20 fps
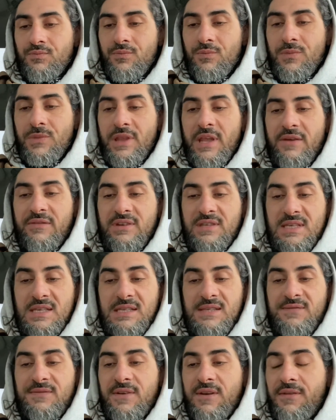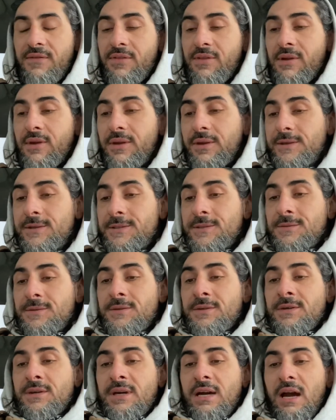Davidson's fifth.
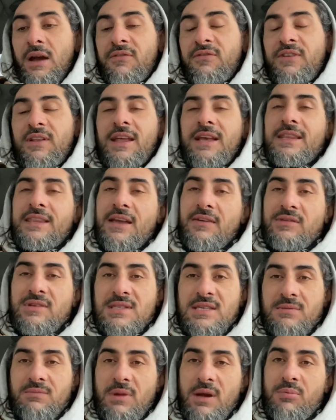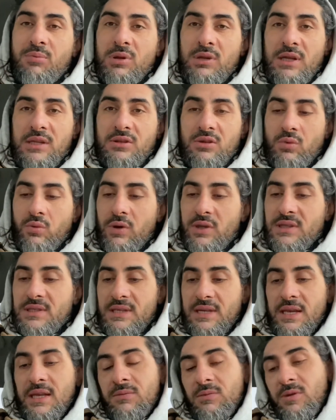I feel like Davidson might pull out the win
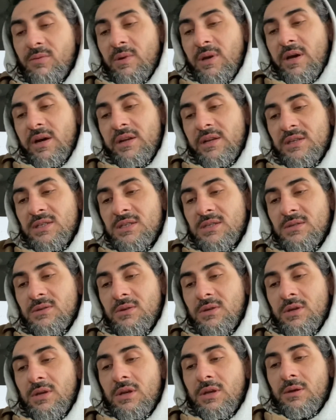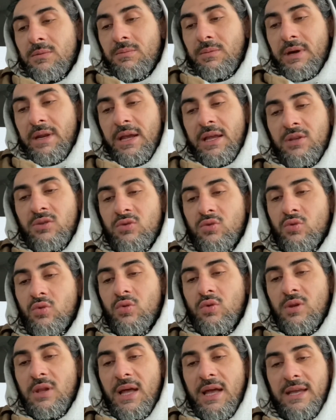today, to be honest. But I do
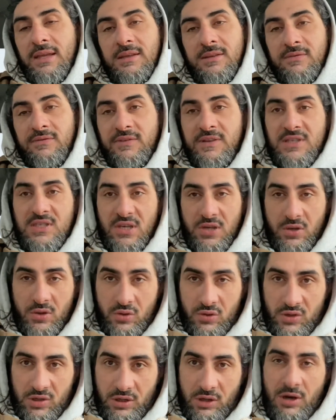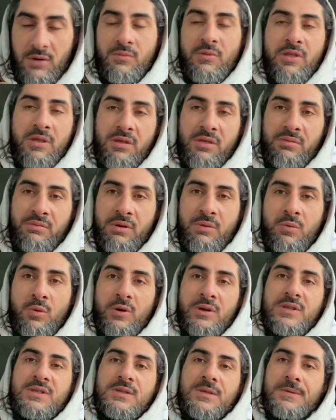like VCU to come within three
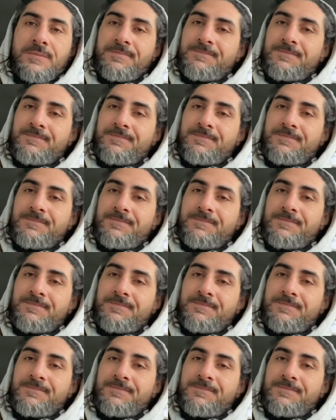points.